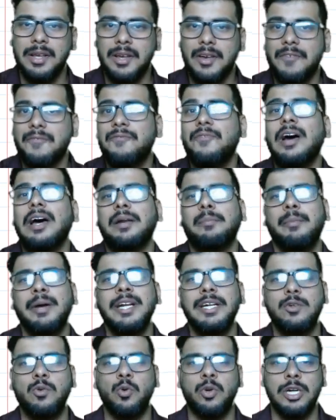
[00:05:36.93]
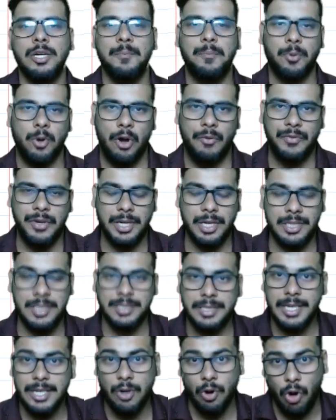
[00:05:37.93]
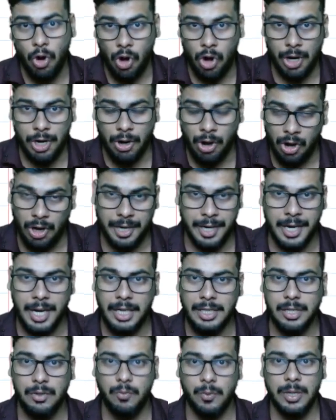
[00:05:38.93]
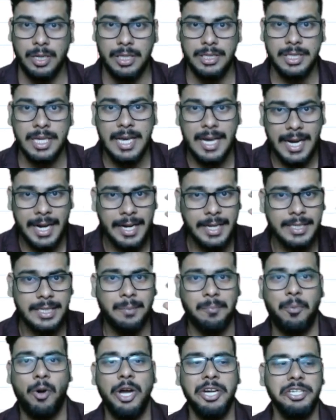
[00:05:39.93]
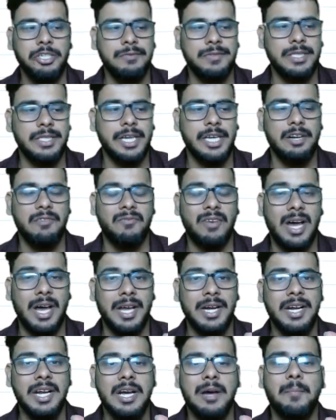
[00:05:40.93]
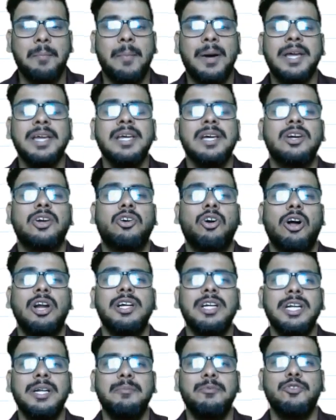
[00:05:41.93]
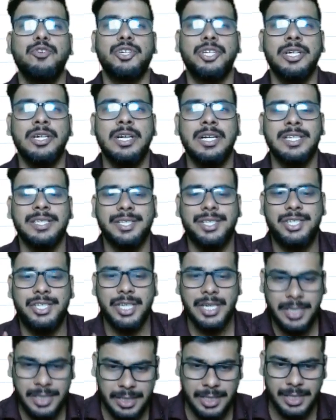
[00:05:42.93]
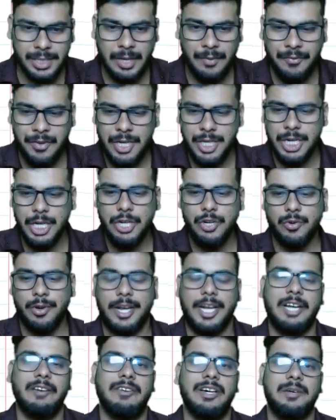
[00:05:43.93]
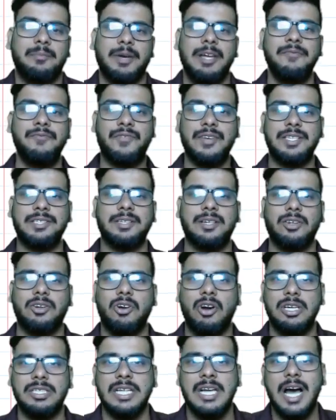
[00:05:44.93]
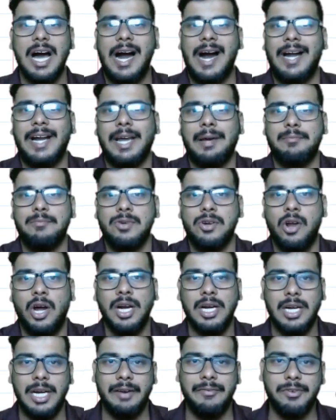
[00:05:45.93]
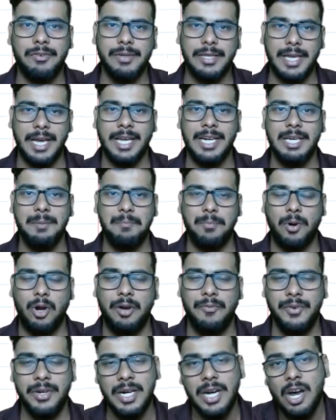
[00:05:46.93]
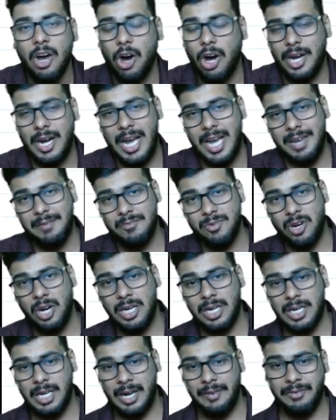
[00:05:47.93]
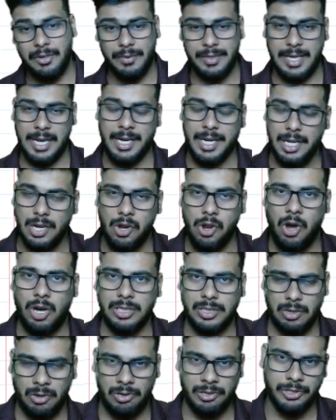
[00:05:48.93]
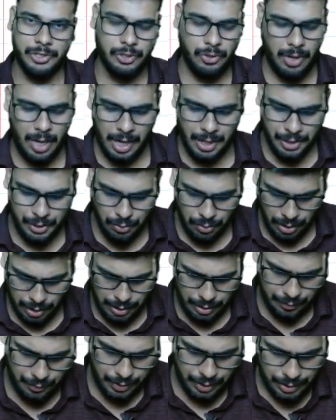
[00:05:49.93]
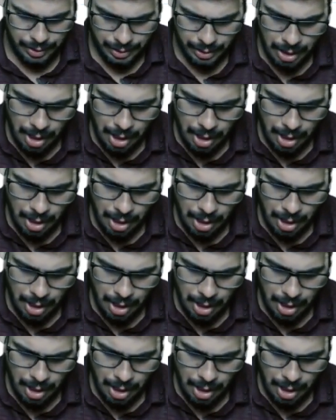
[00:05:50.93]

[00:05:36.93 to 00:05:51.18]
where my total profit is zero, or in other words, it is a point of sale where my contribution is just sufficient to recover my fixed cost and I'm not left with any profit, or I am not left with any loss also. Are you clear with this?